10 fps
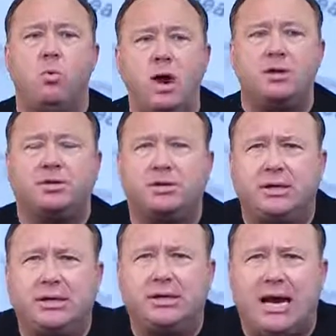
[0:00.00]

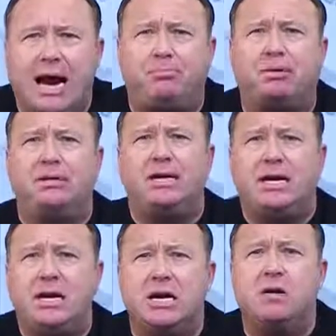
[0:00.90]
witnessing it happening
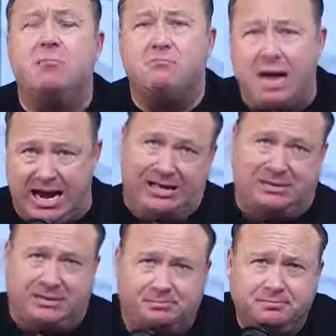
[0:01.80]
in
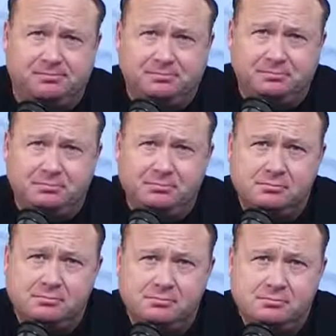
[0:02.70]
mass.
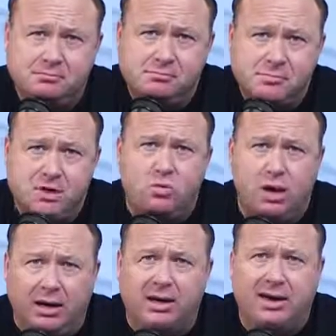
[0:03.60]
It
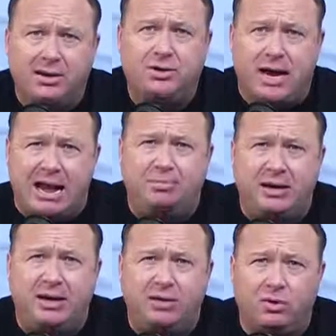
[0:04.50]
really is
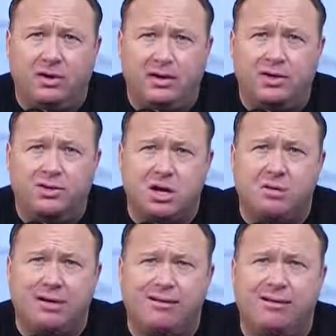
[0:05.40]
happening. It really is
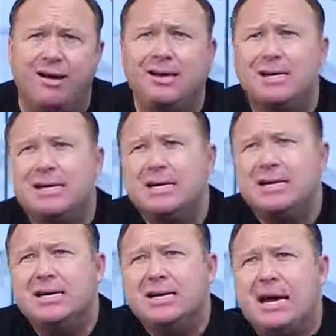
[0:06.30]
going on.
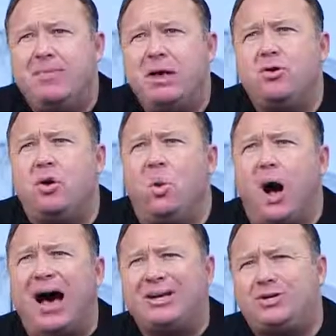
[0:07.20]
And then to
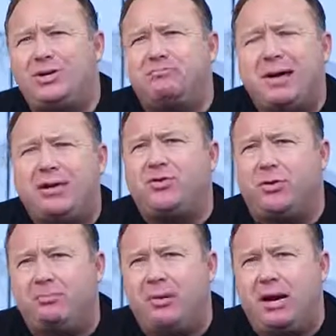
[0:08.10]
watch
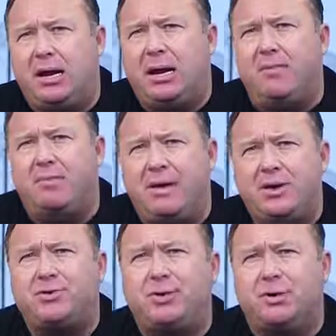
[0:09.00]
mainstream media, the
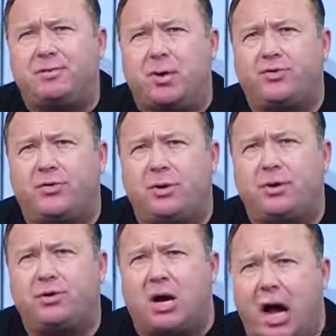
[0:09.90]
major
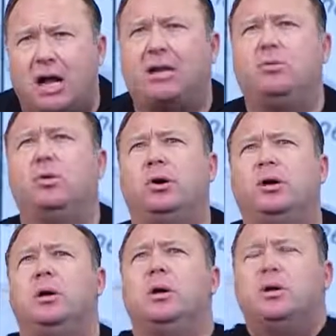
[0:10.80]
universities,
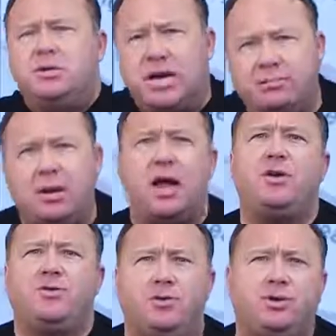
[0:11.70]
Hollywood,
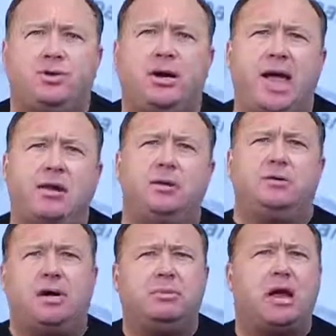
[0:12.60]
demonize
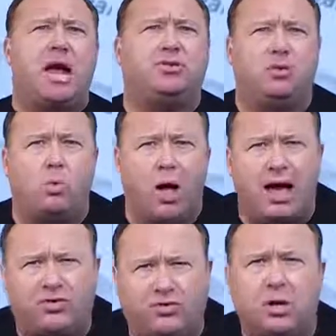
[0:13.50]
Christianity, demonize the
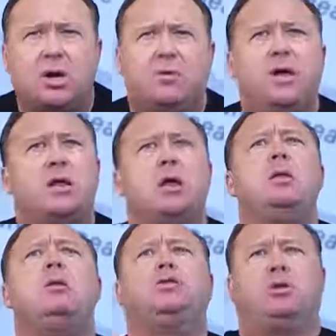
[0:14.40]
West that
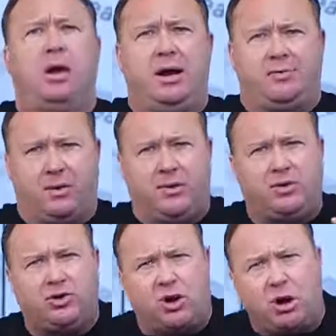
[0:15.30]
ended slavery,
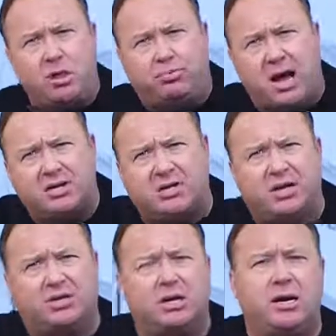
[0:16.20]
that started the
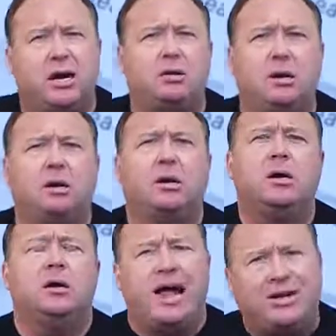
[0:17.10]
process and then ended it,
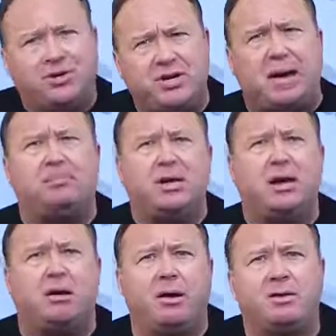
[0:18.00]
except
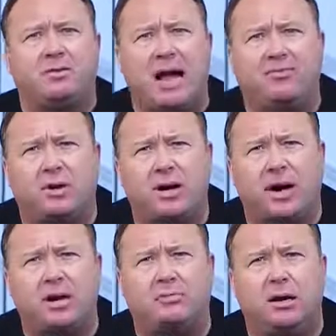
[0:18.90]
in areas of
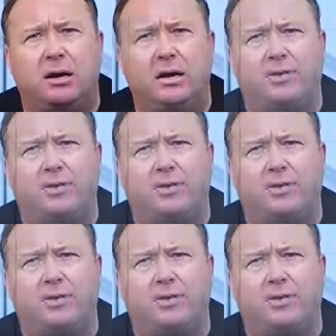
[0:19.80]
Africa and the Middle